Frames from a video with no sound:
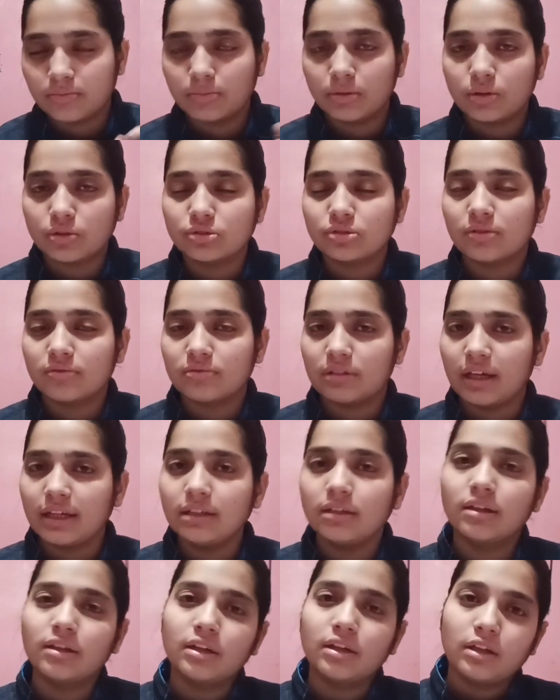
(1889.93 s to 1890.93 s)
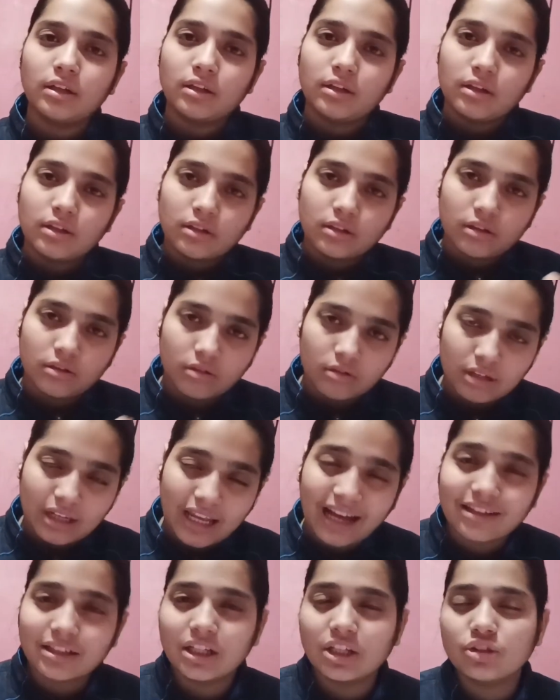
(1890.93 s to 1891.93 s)
Because of that,
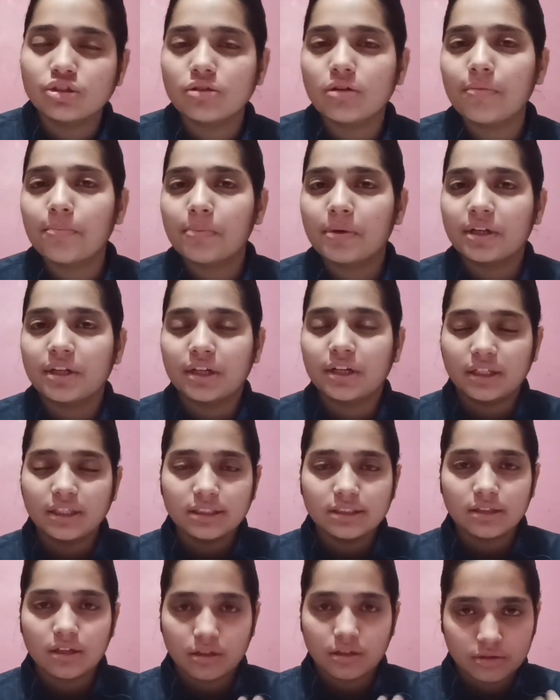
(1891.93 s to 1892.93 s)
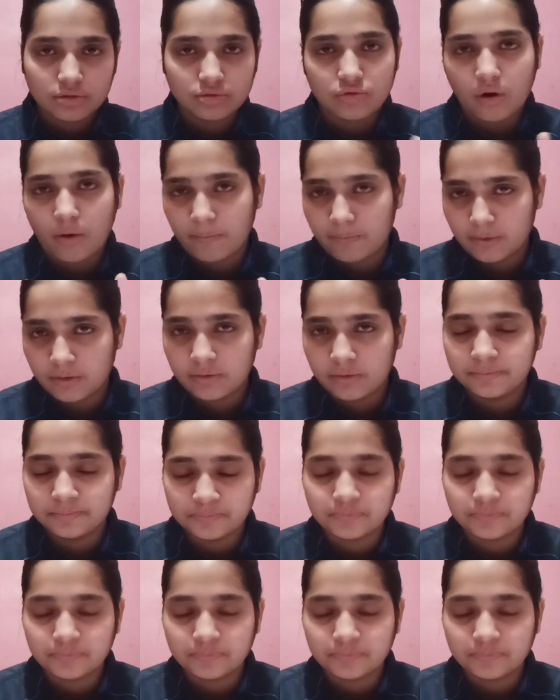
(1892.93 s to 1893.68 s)
lactation period is stopped.